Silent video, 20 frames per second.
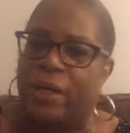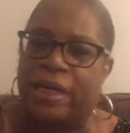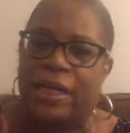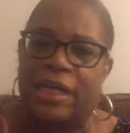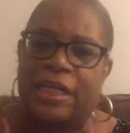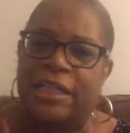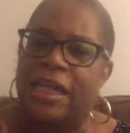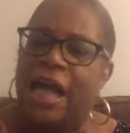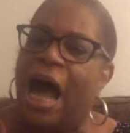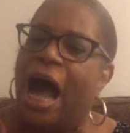
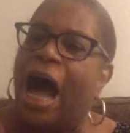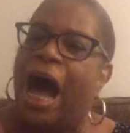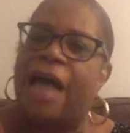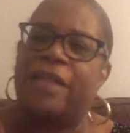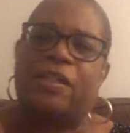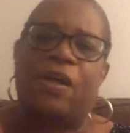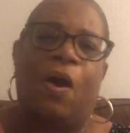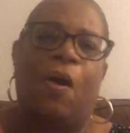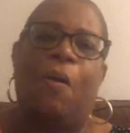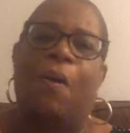witness. I
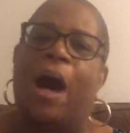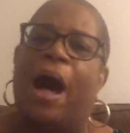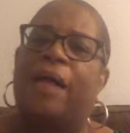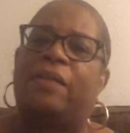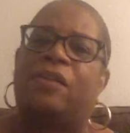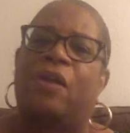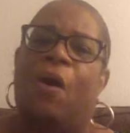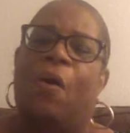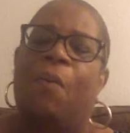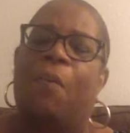told I
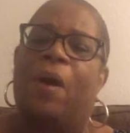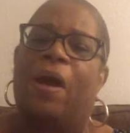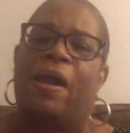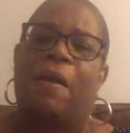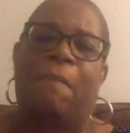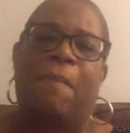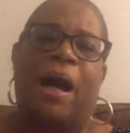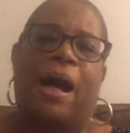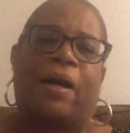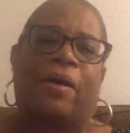told one
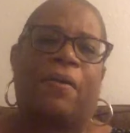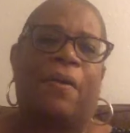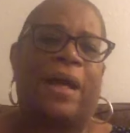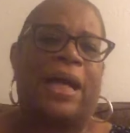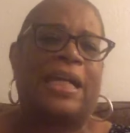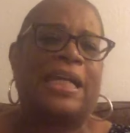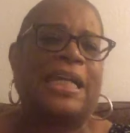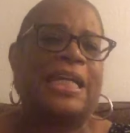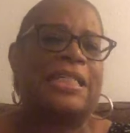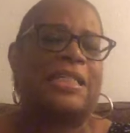of my
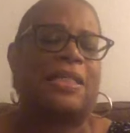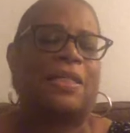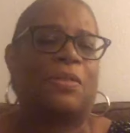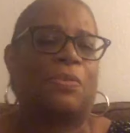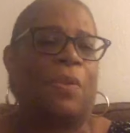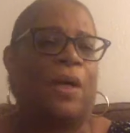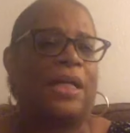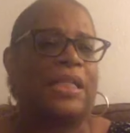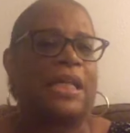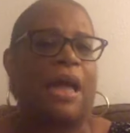grandnieces
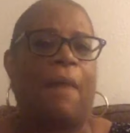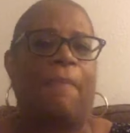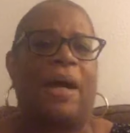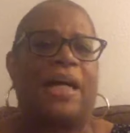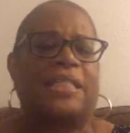one time.